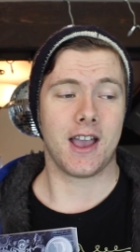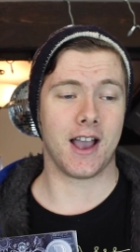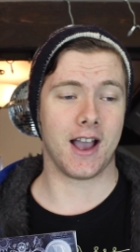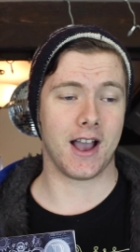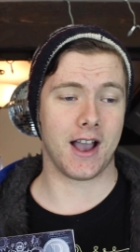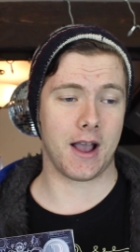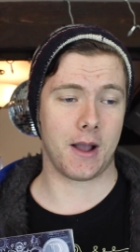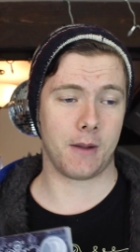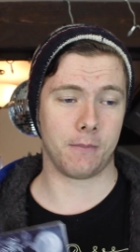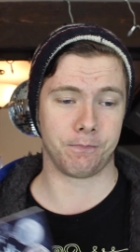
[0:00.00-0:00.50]

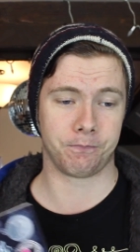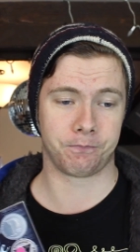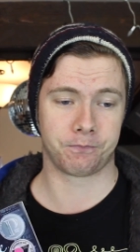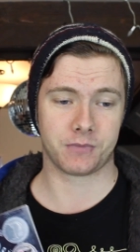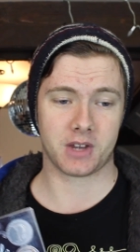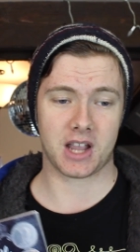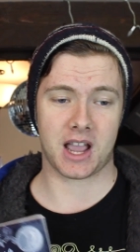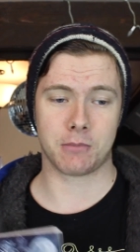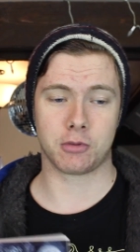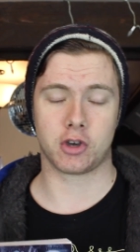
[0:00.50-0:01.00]
Um,
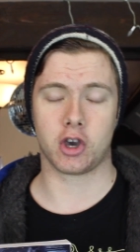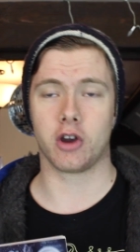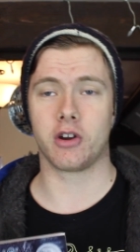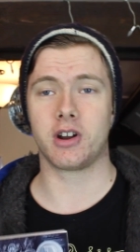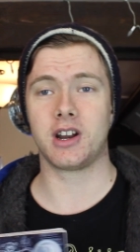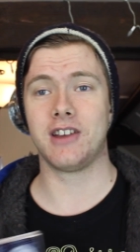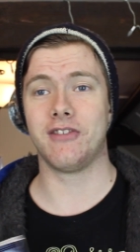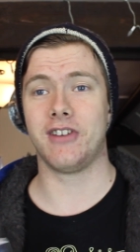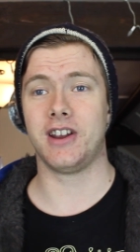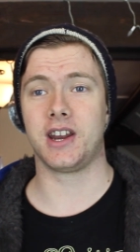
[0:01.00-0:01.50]
I'm
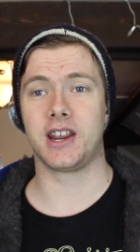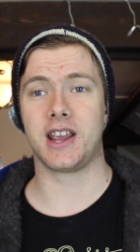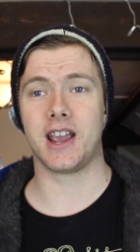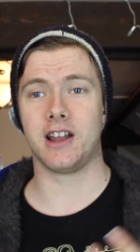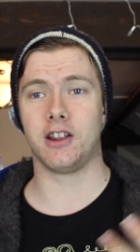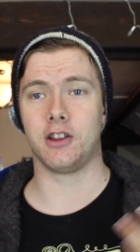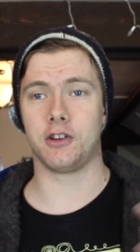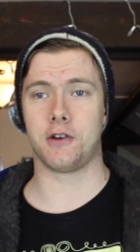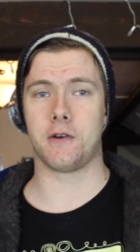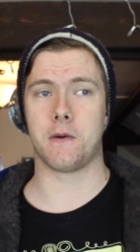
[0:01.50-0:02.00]
currently reading
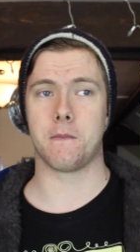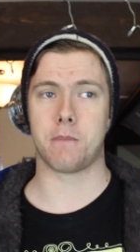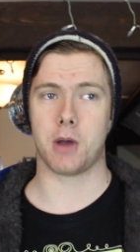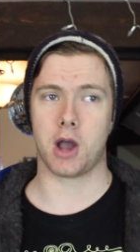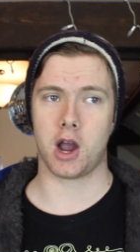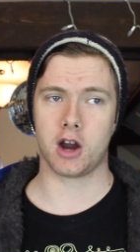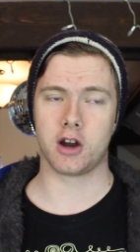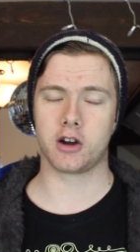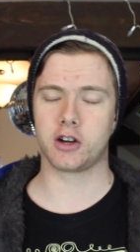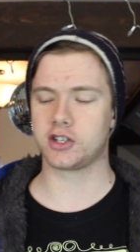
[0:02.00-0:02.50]
Eleanor and
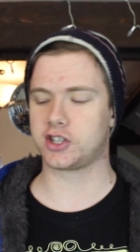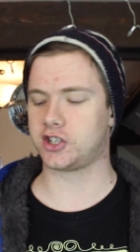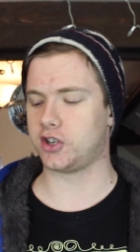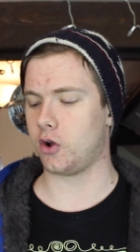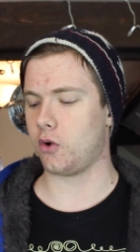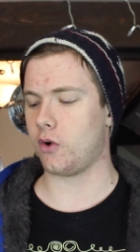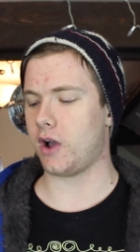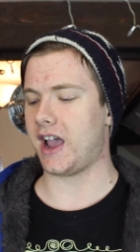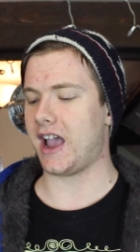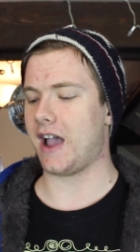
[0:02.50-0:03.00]
Park
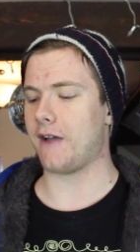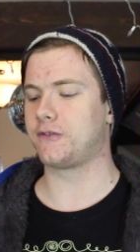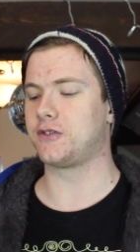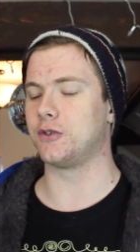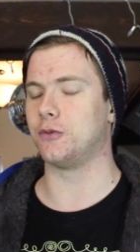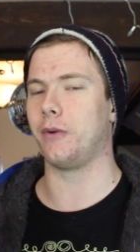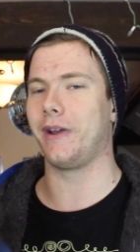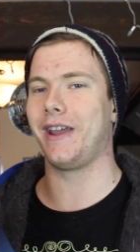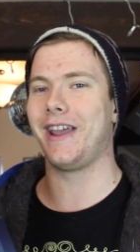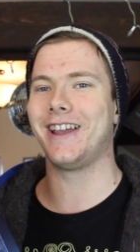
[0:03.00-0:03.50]
so I have
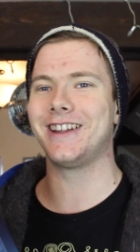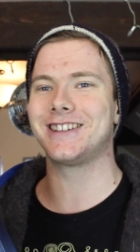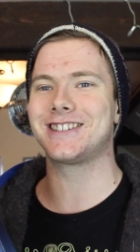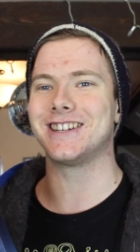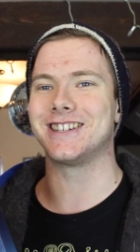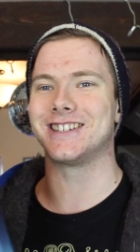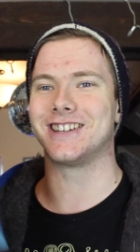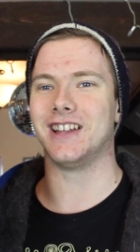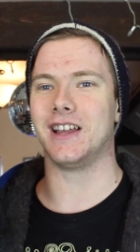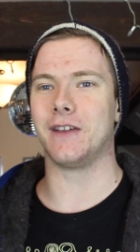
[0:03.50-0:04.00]
to
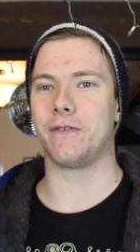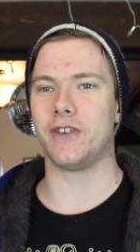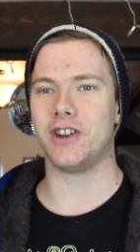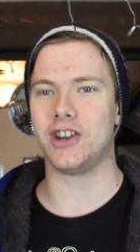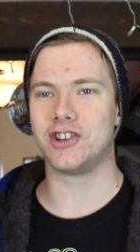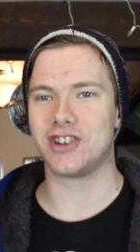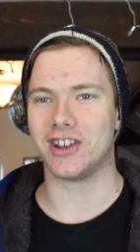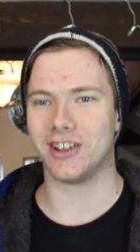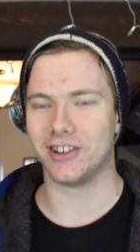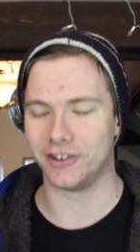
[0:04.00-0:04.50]
wait until I
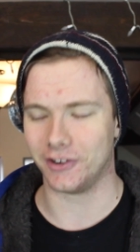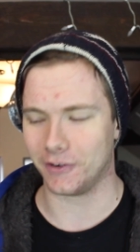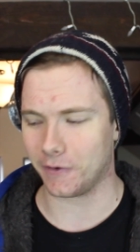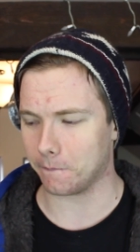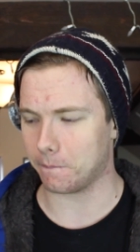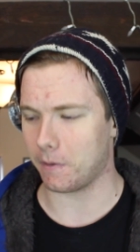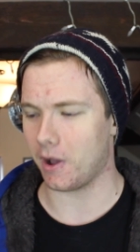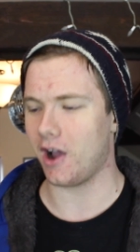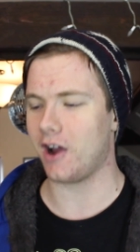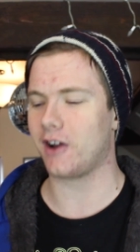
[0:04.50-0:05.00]
finish
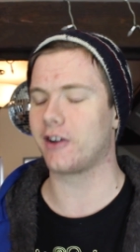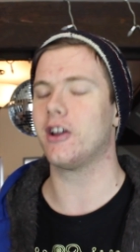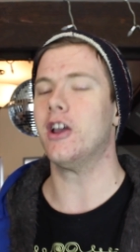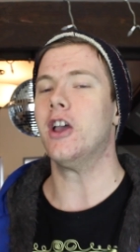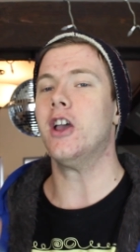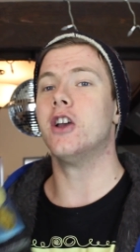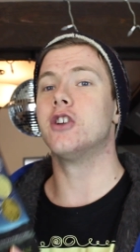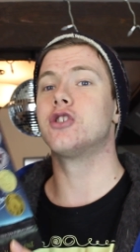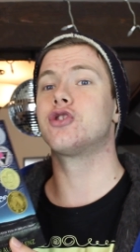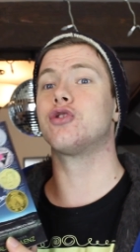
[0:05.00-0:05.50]
Eleanor and Park
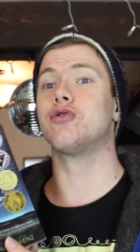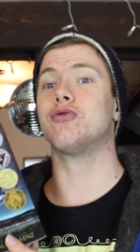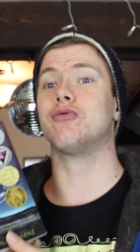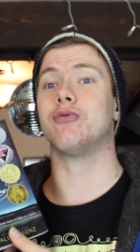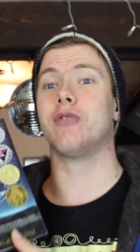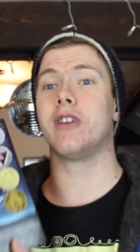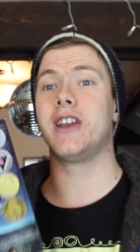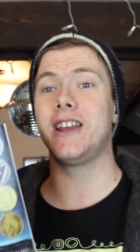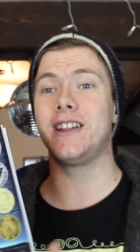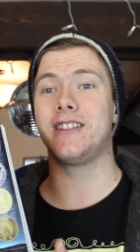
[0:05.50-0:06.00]
to
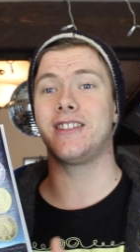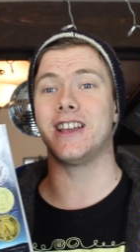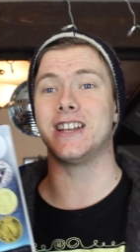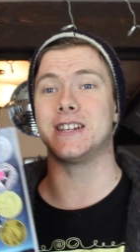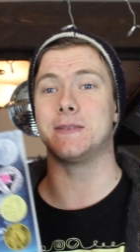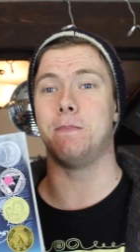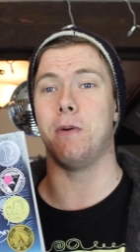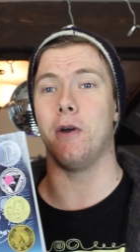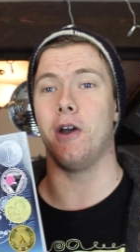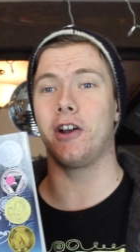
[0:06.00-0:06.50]
read
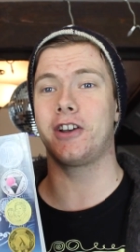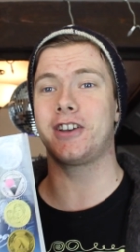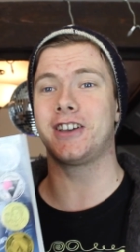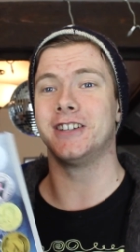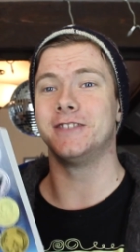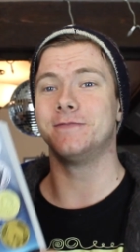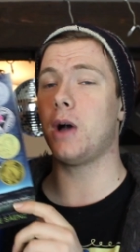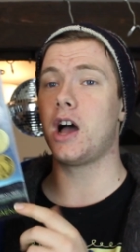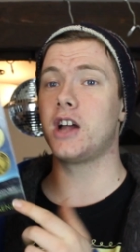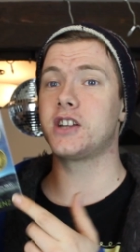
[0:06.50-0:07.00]
this
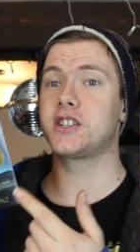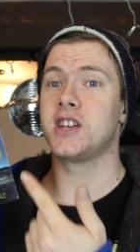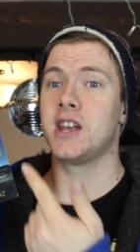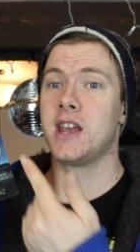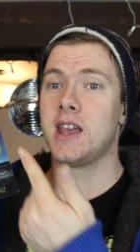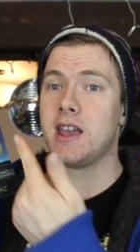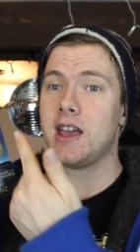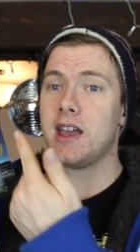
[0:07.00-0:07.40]
book but